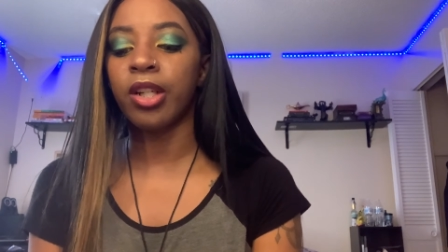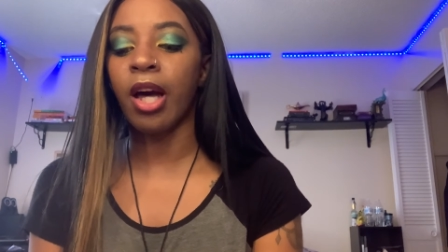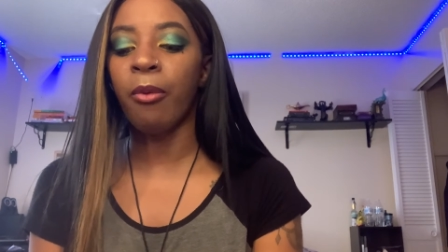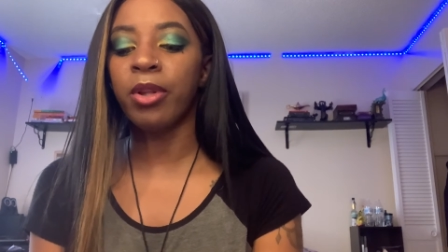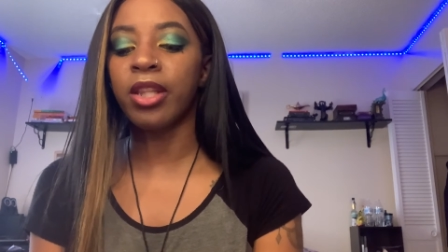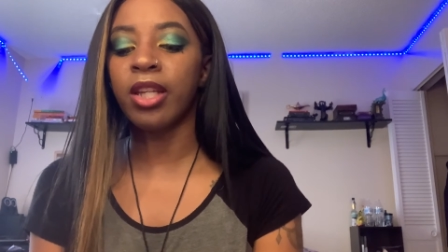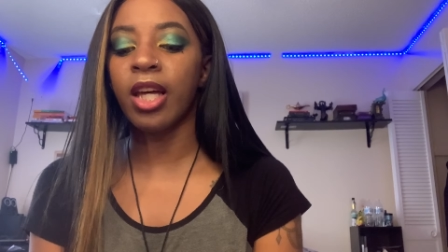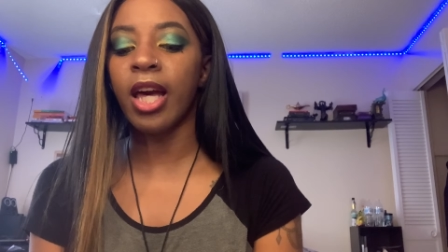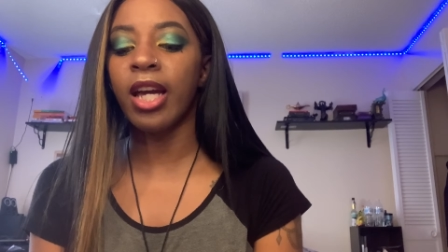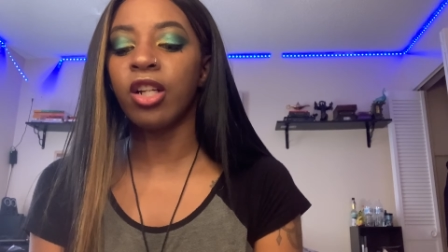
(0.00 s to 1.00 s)
Now, with the
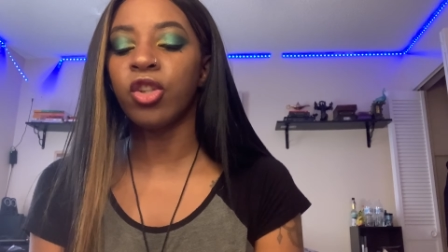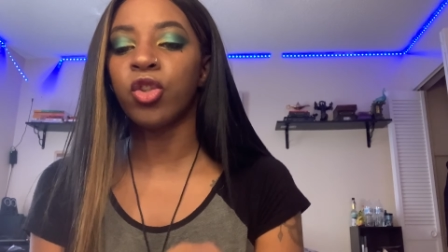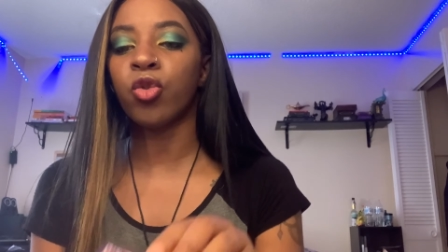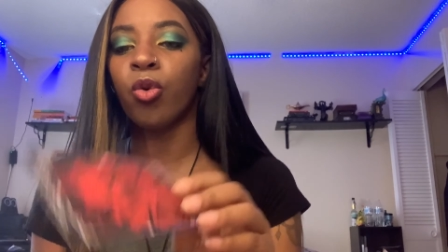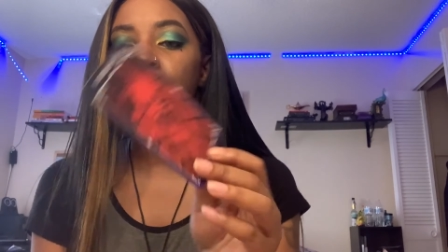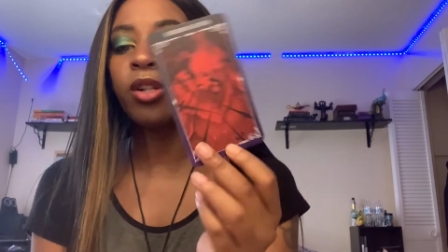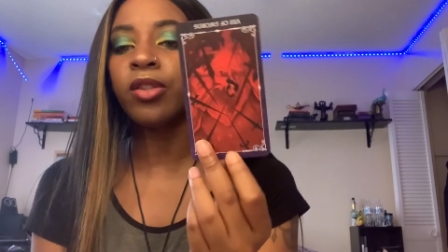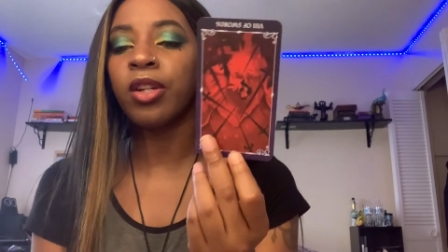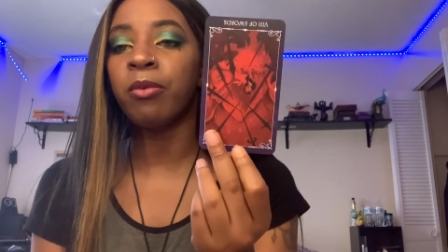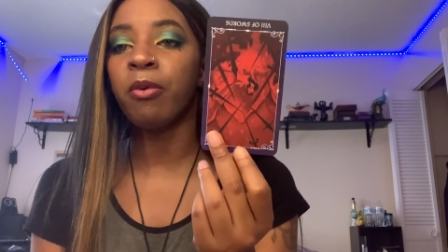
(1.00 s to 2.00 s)
Eight of Swords
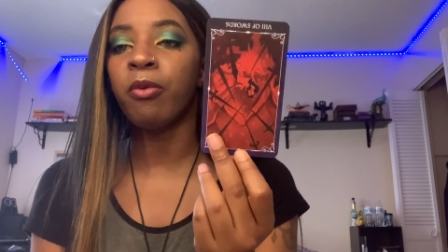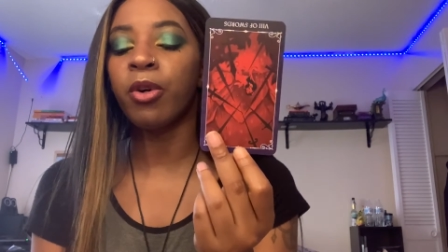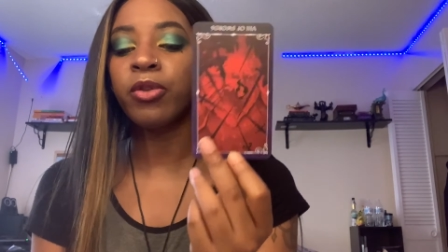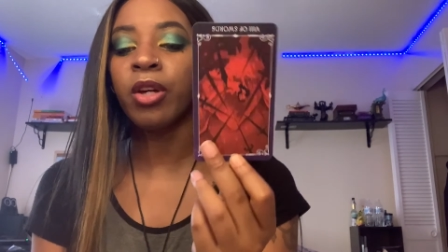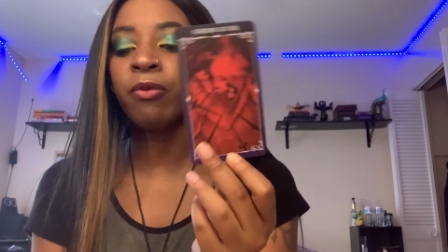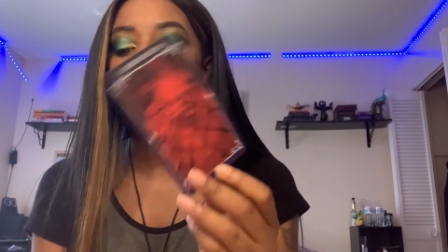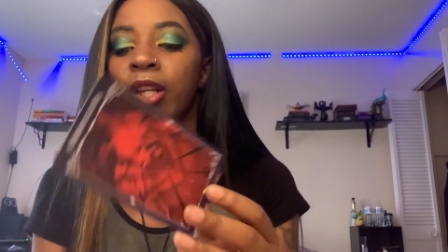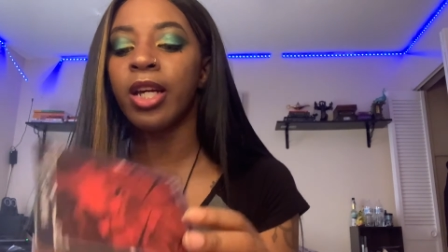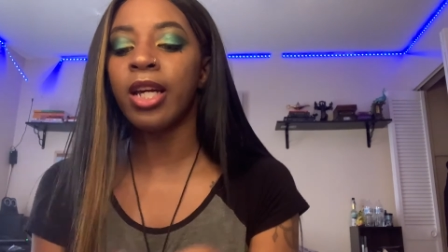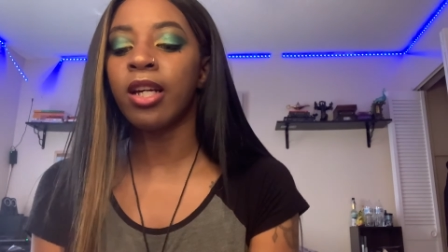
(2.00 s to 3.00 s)
in reverse, I feel
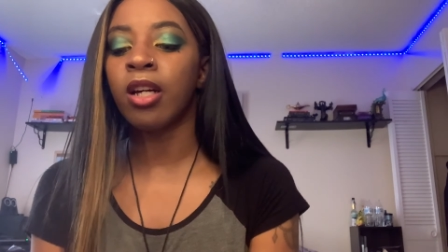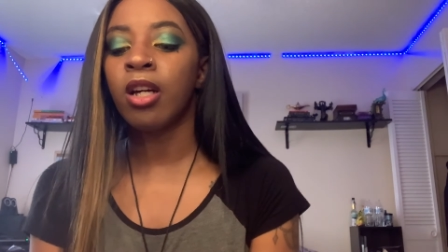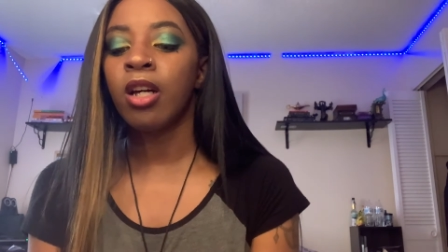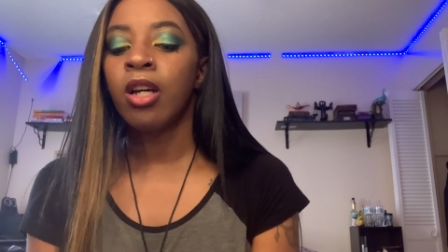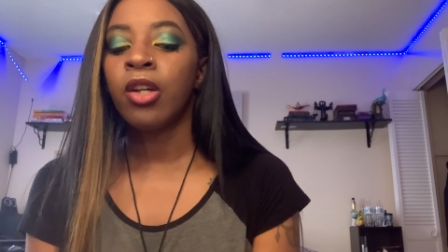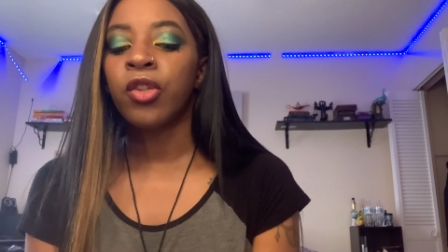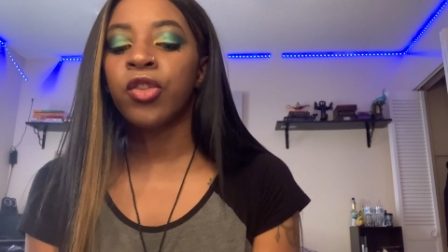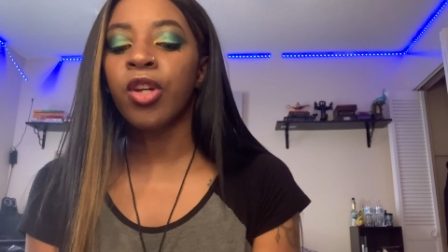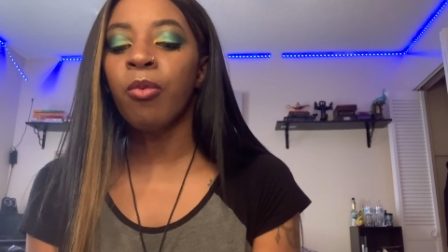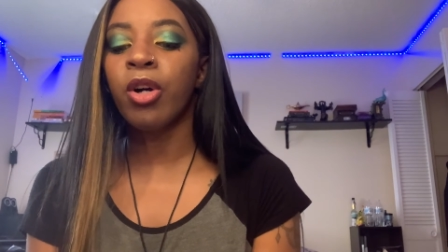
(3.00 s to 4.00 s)
like
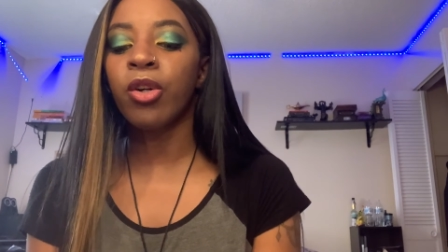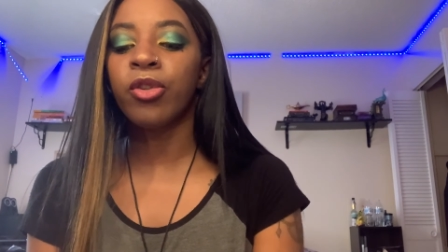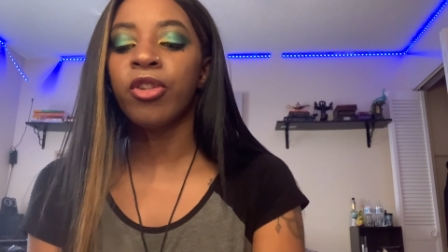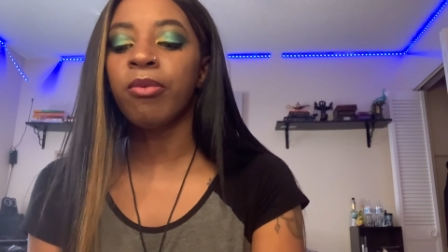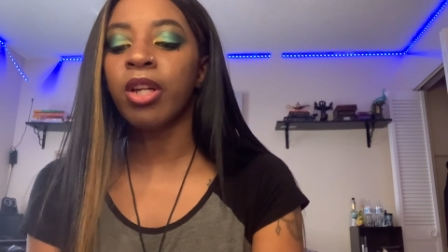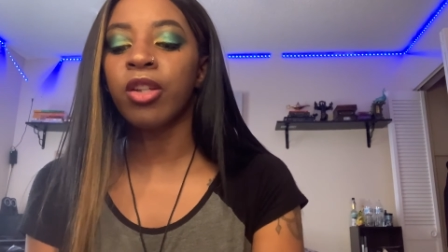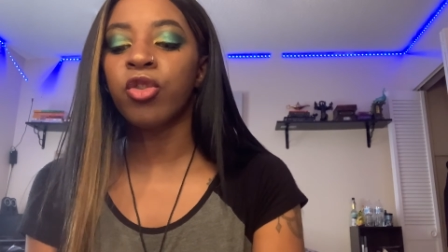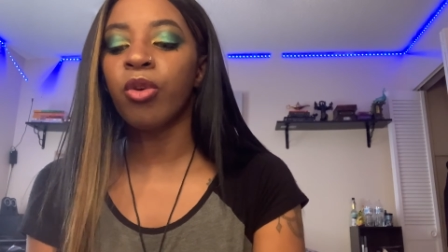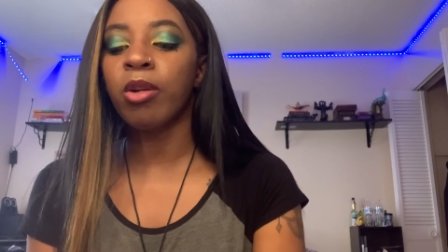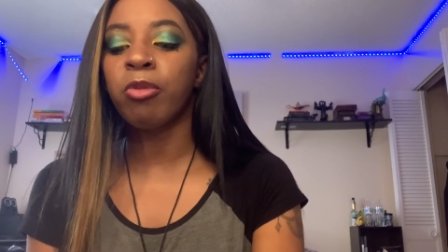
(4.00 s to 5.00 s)
someone or something is
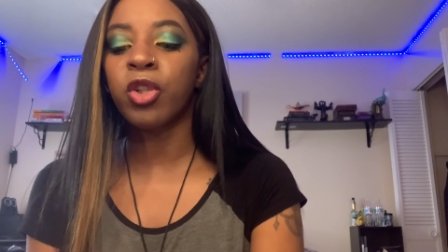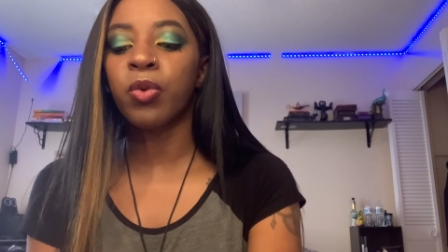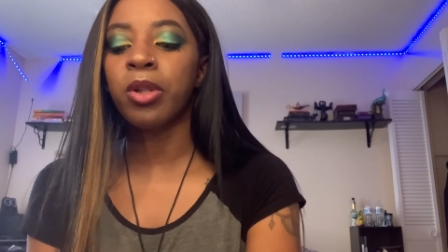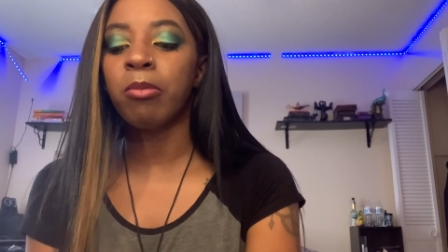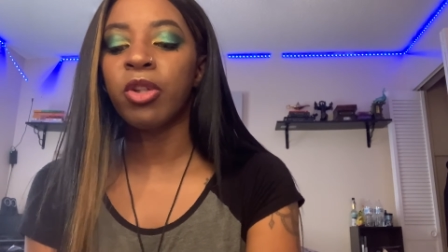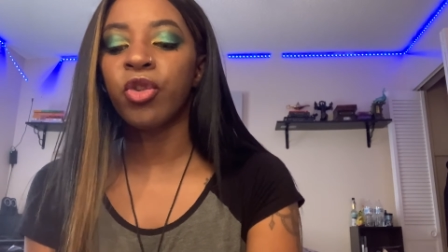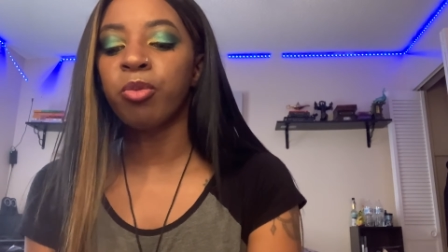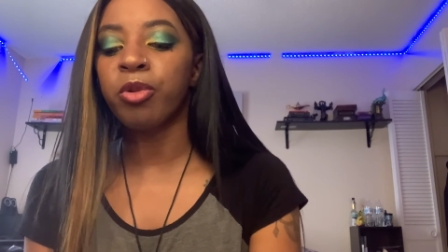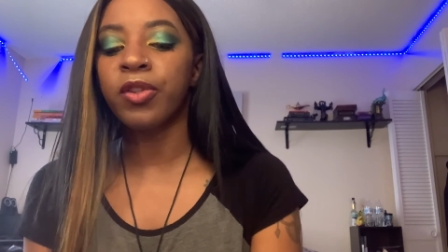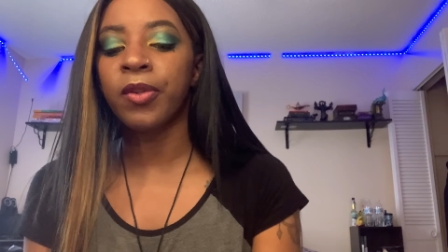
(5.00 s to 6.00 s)
trying to put you in a mental
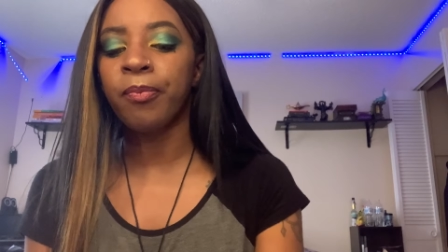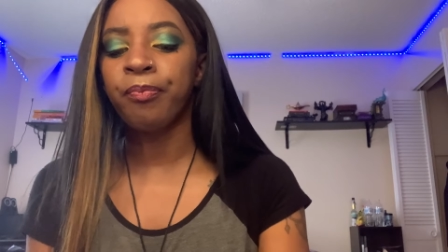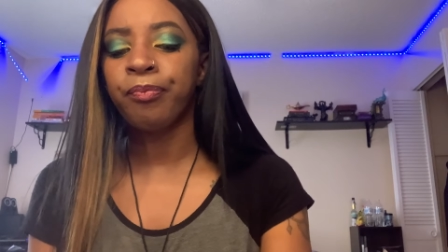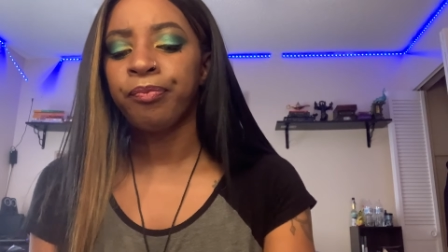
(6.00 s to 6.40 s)
prison.